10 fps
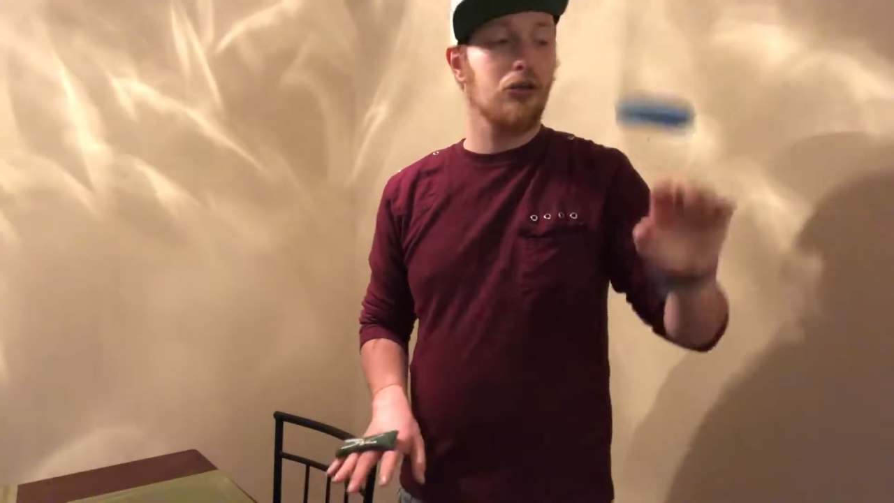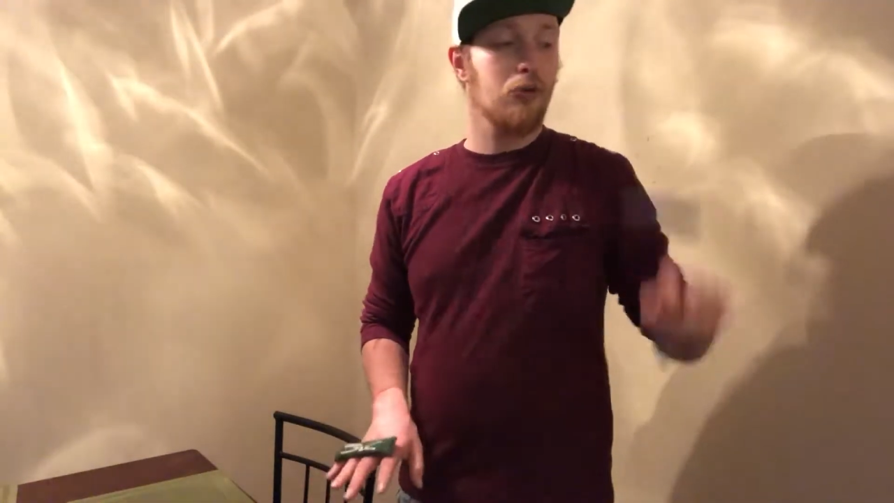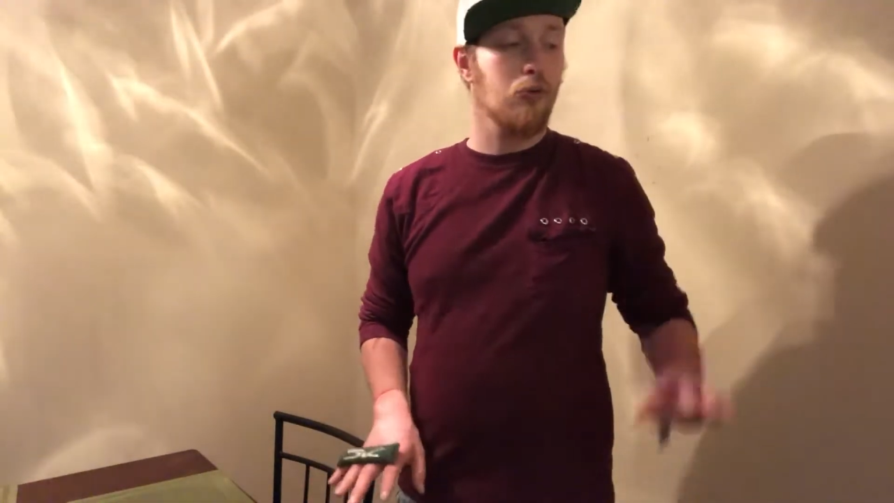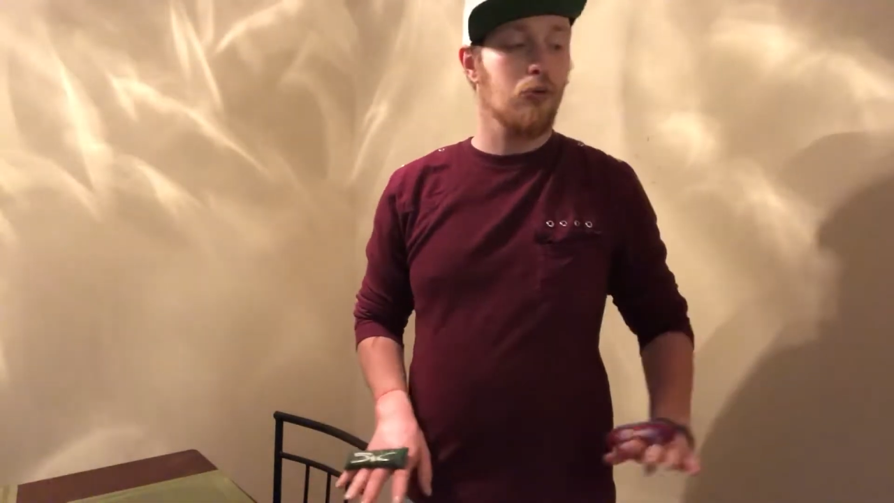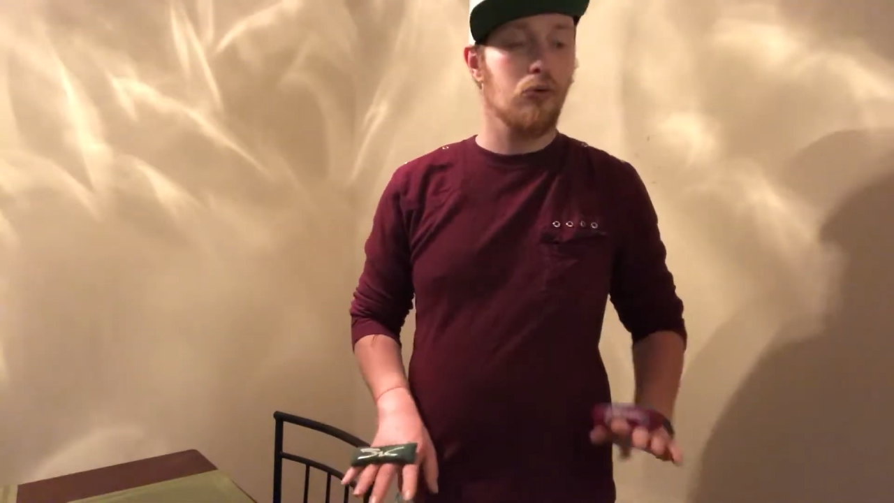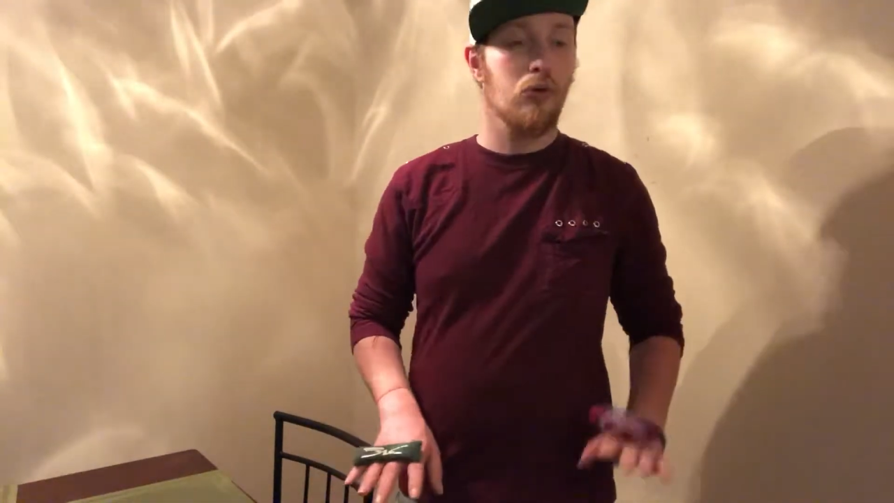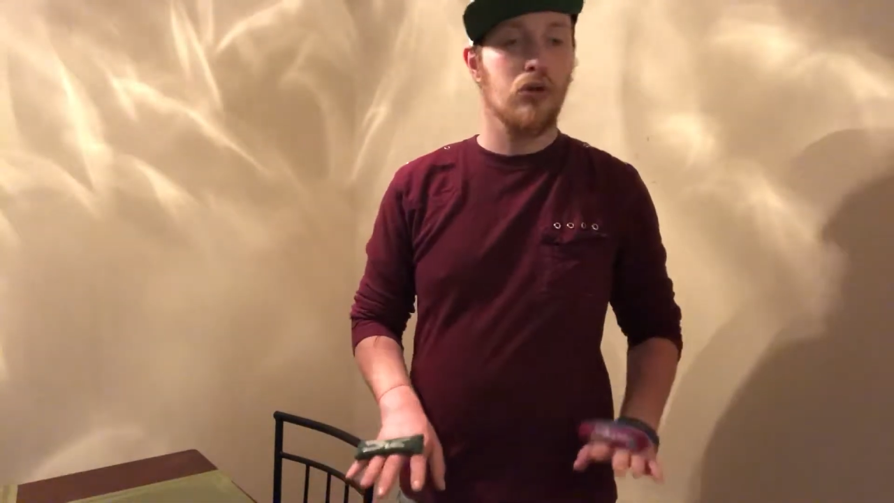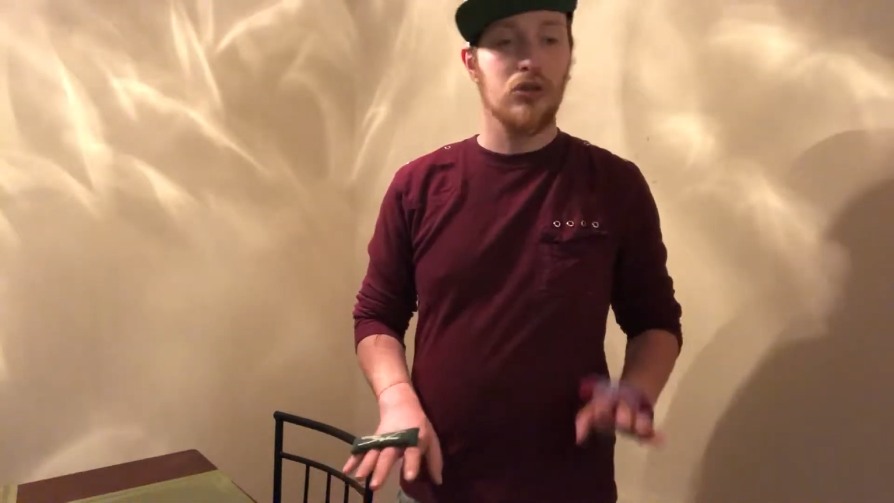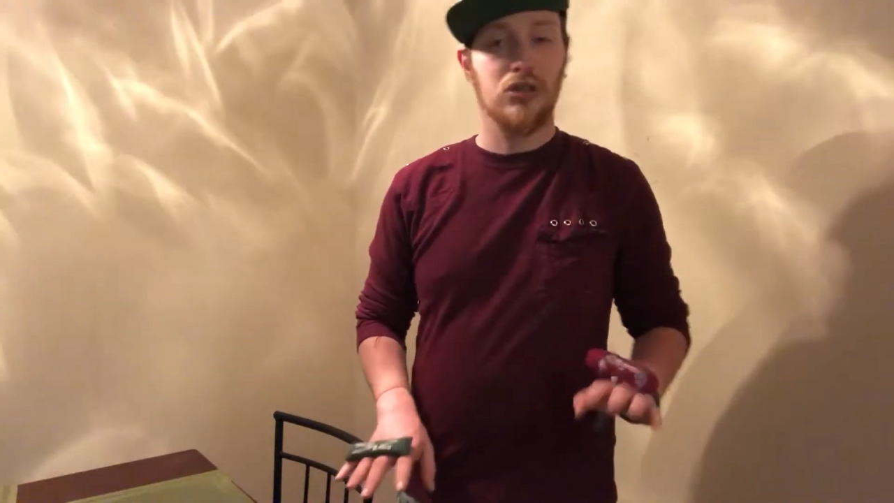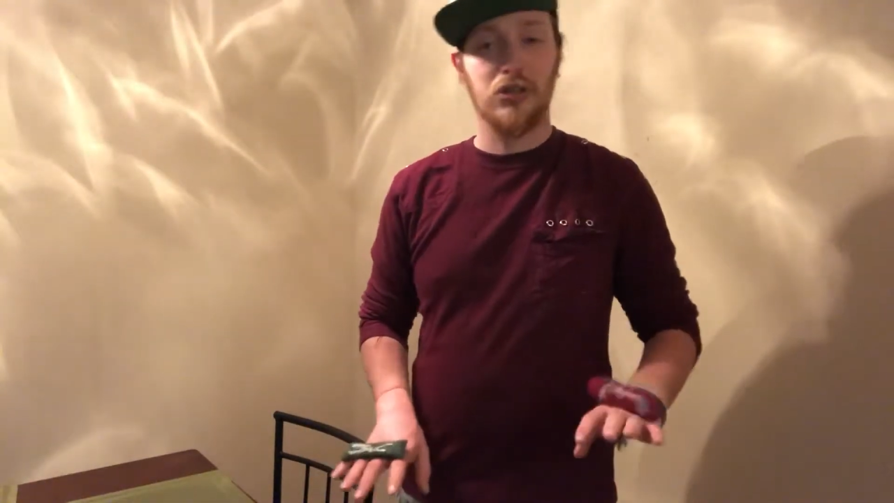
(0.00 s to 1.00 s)
to do
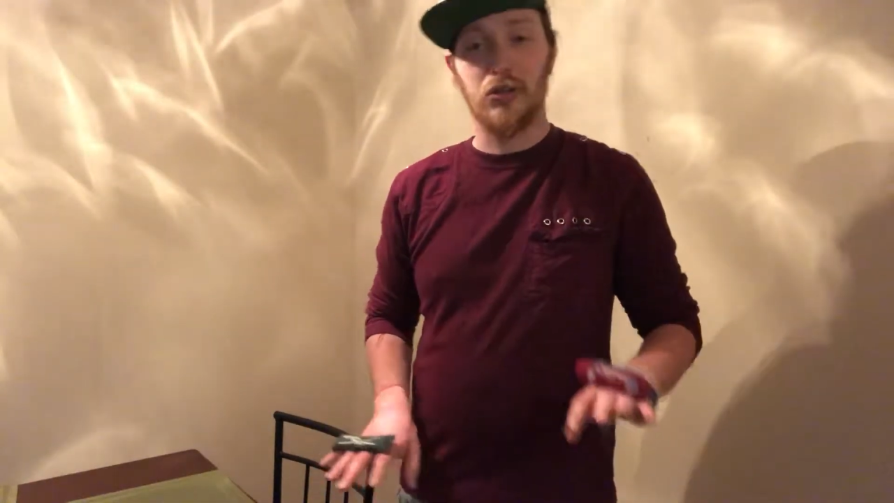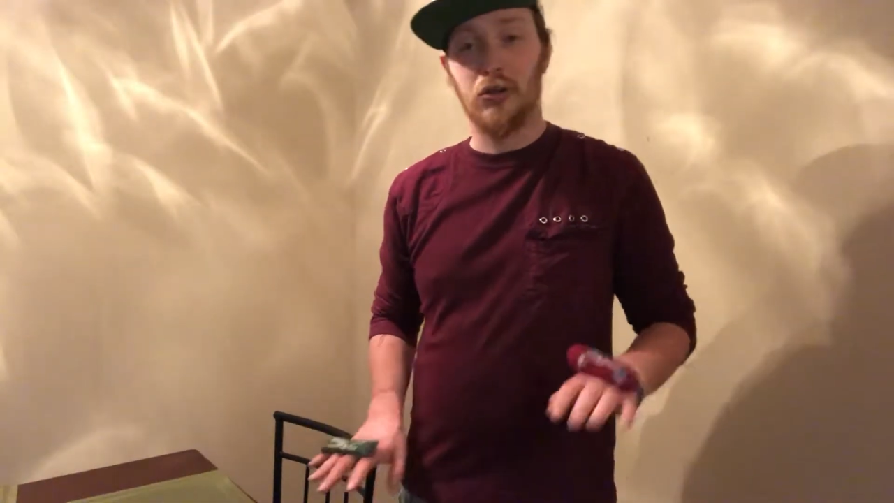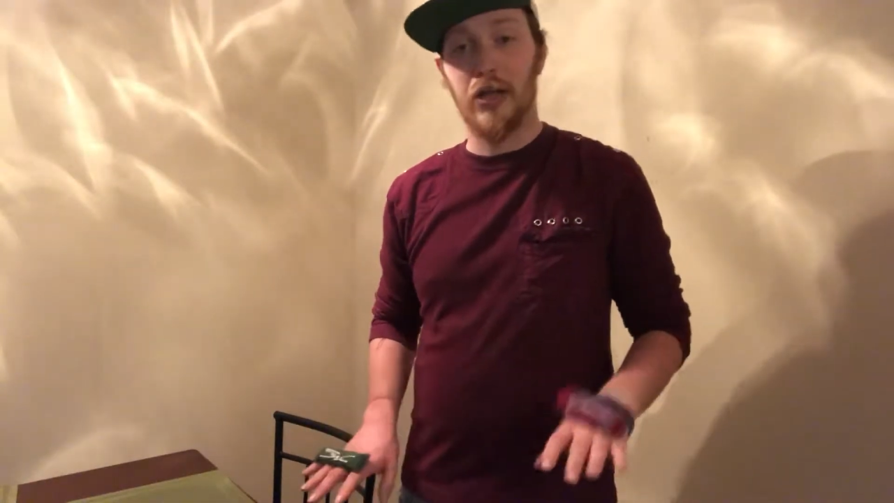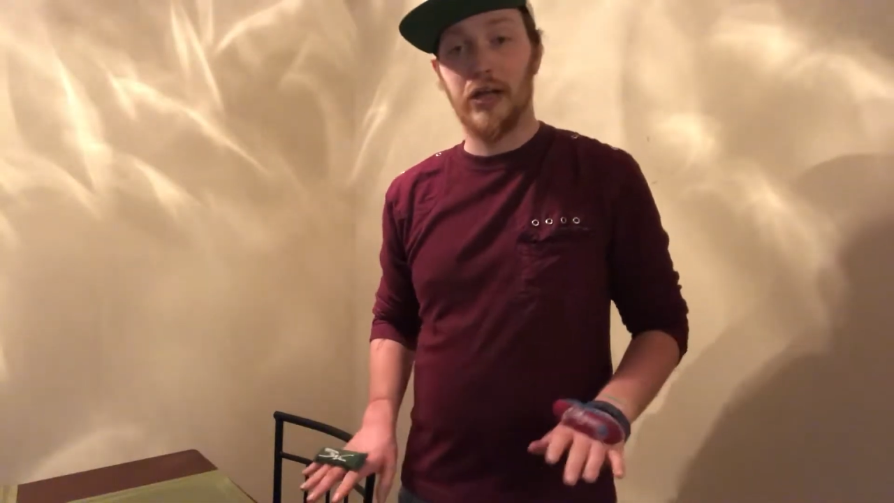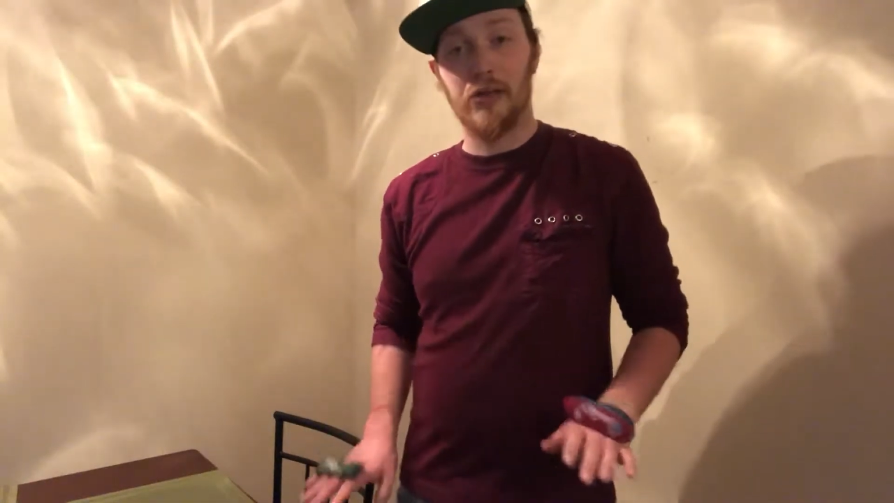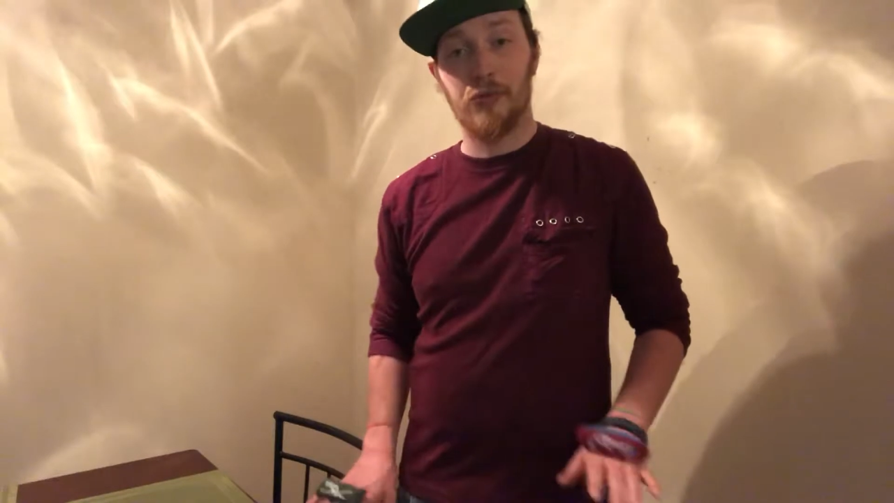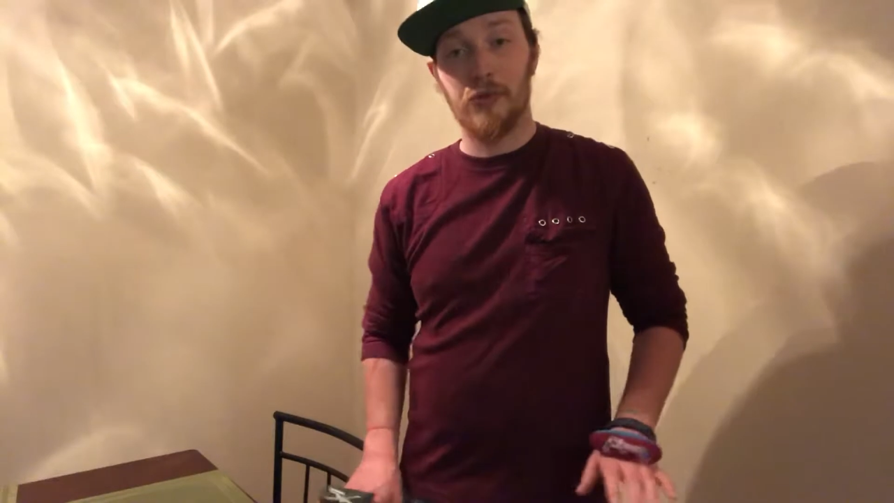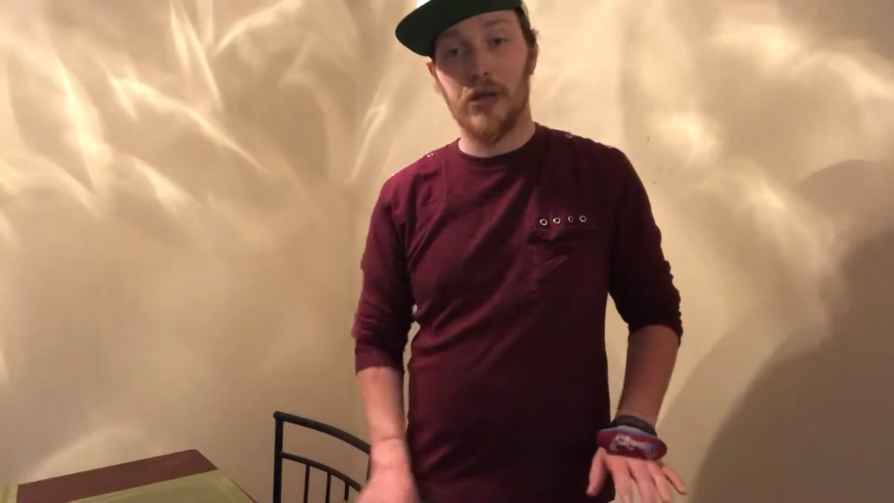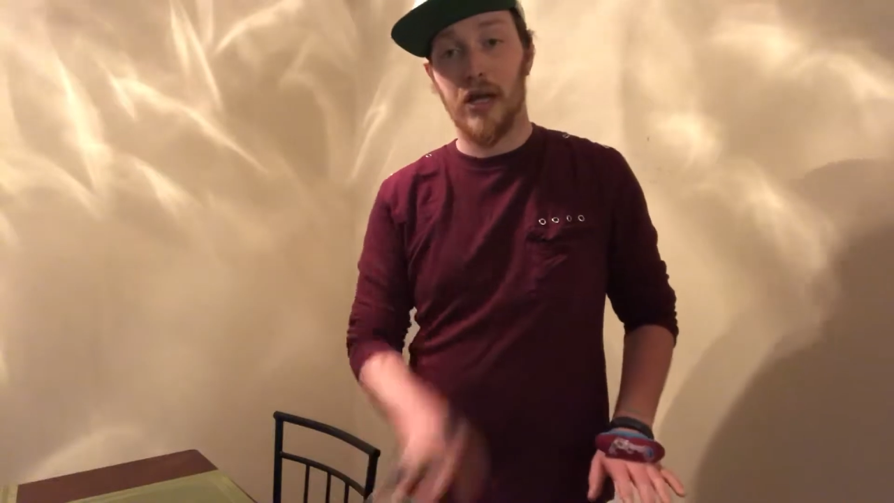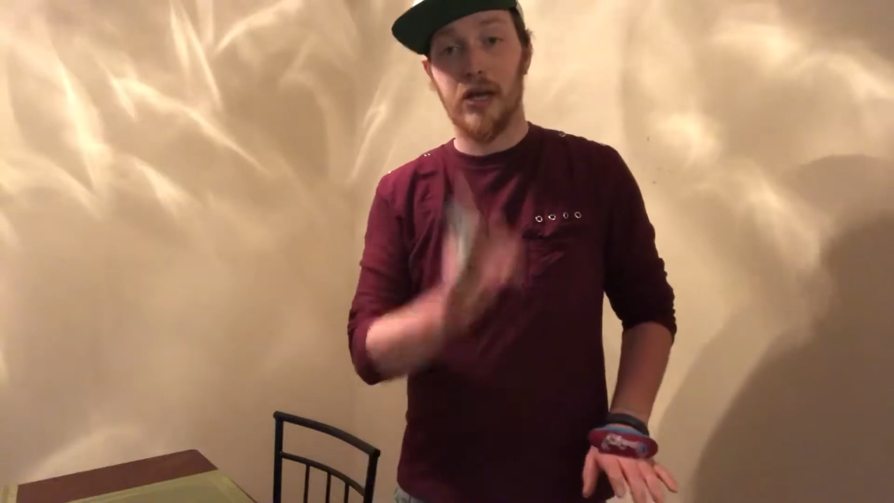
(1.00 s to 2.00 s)
single A in a 3A.